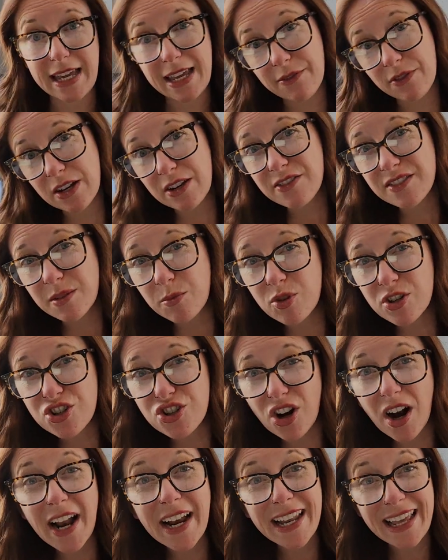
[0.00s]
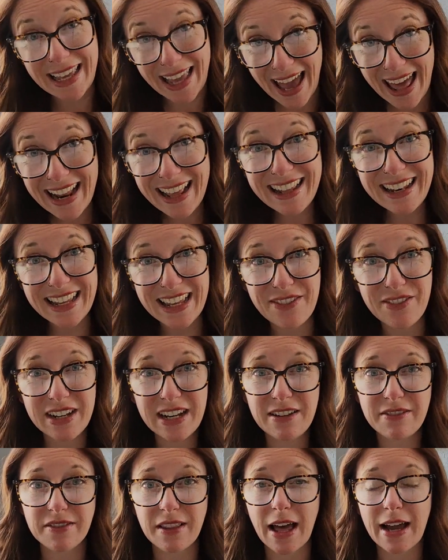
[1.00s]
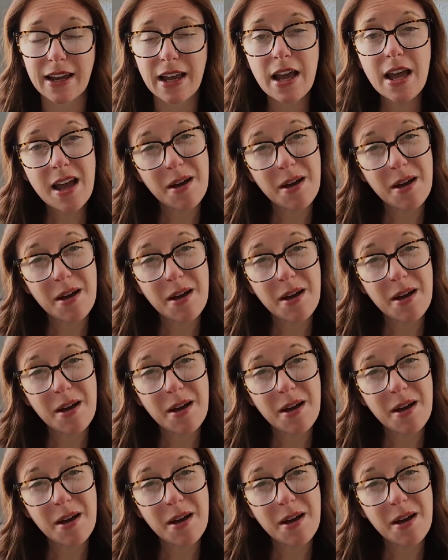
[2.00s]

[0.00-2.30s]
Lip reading: Even if someone's trying to get it, even if like